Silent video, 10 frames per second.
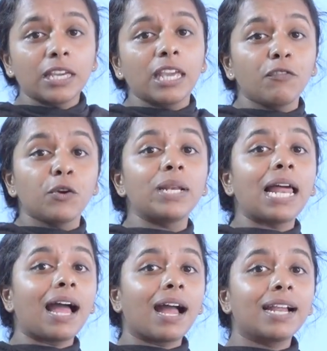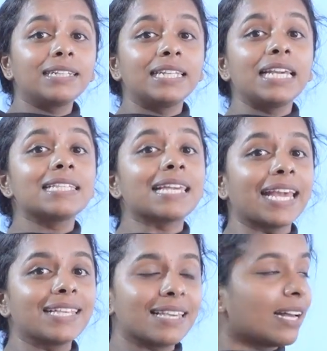If you will add
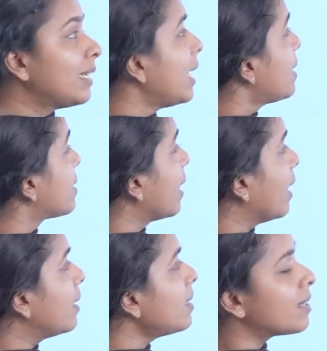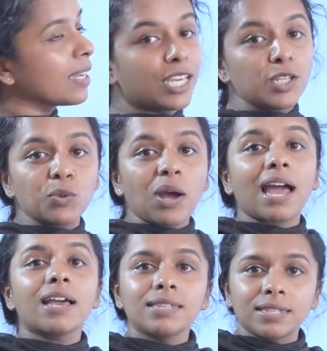these things into
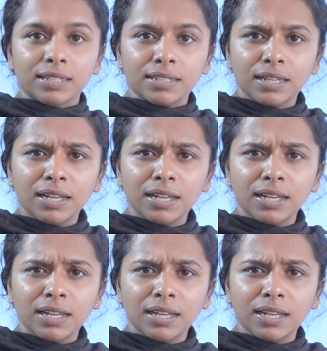acid,